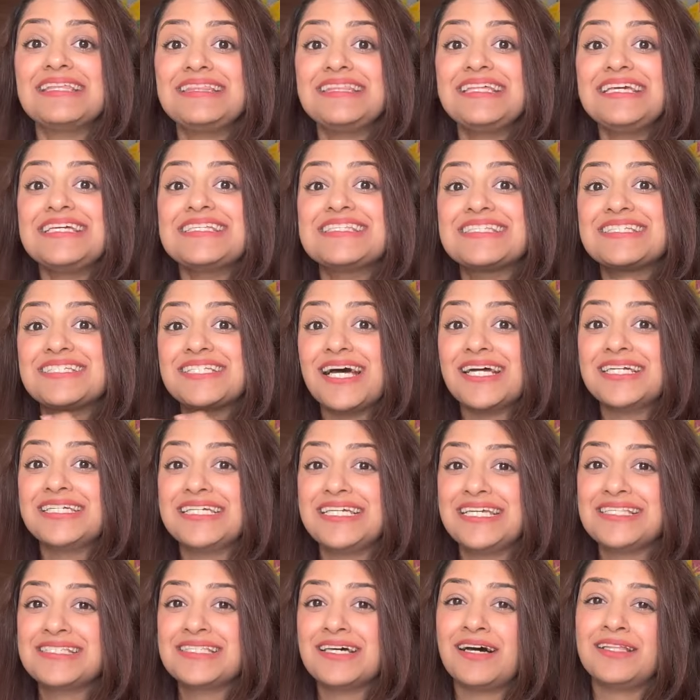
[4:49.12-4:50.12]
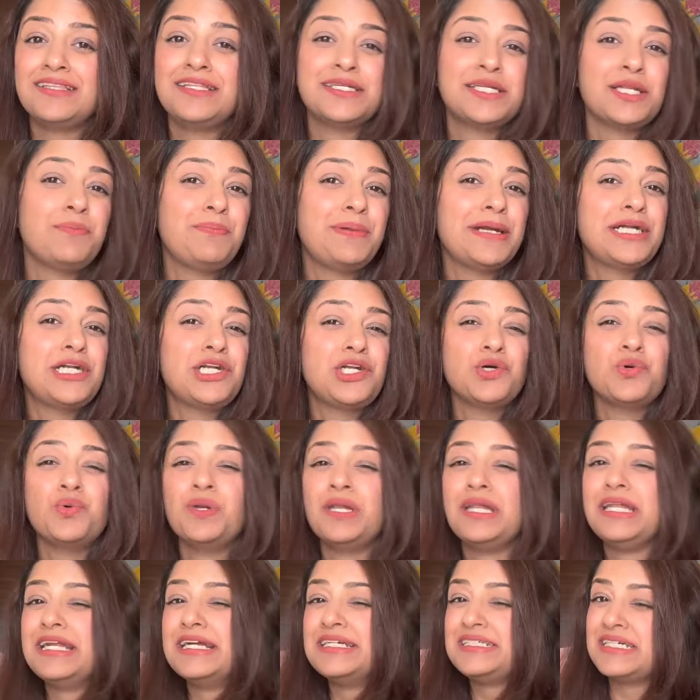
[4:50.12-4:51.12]
these studies a little bit too
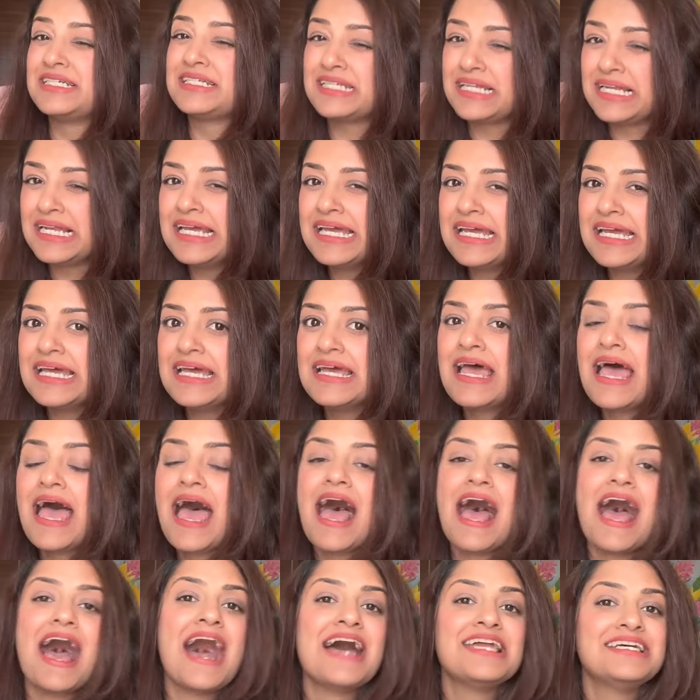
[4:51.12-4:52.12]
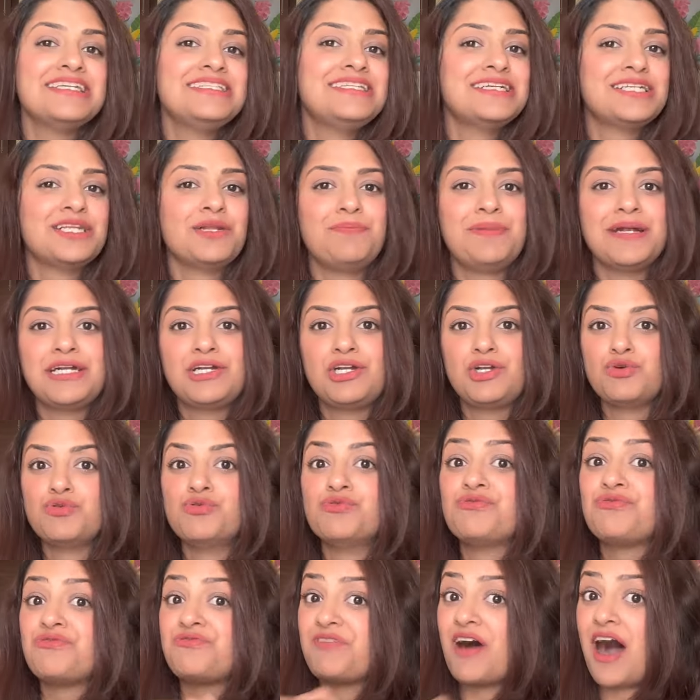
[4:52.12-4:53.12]
literally and a little bit too
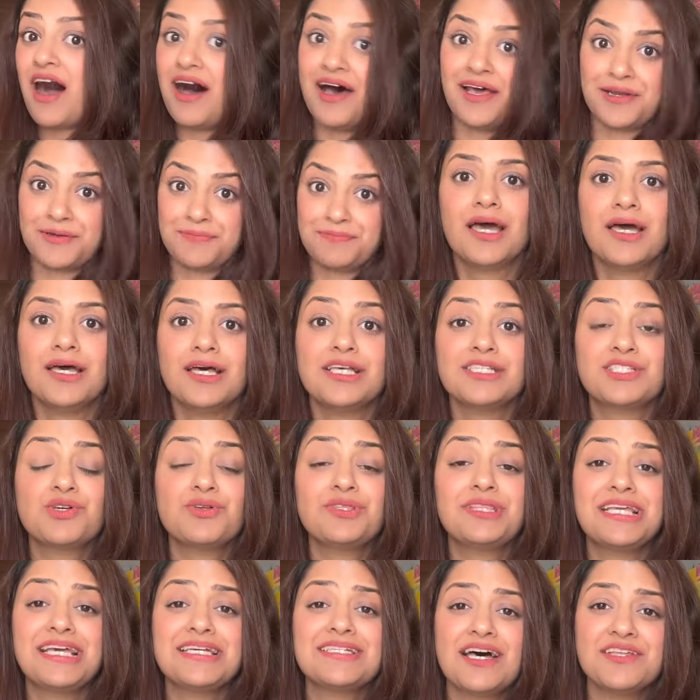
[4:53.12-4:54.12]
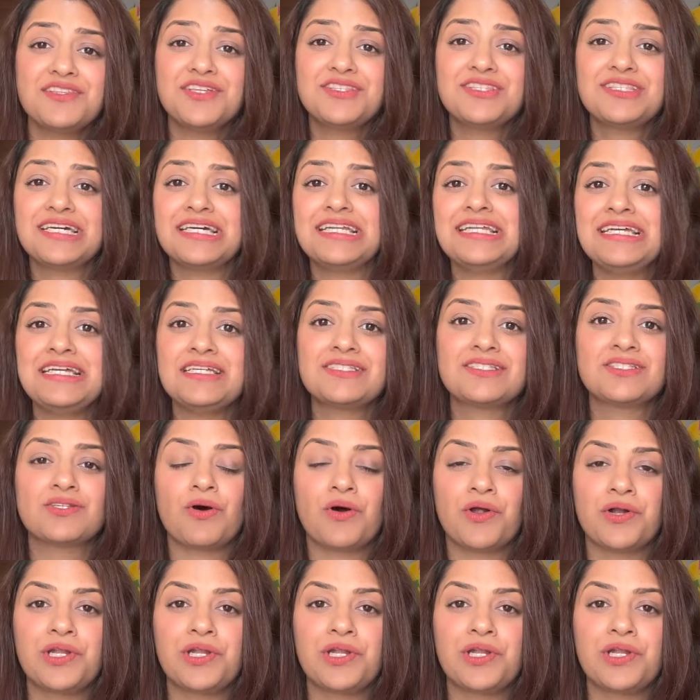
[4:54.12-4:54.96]
far. So these are the 3 sort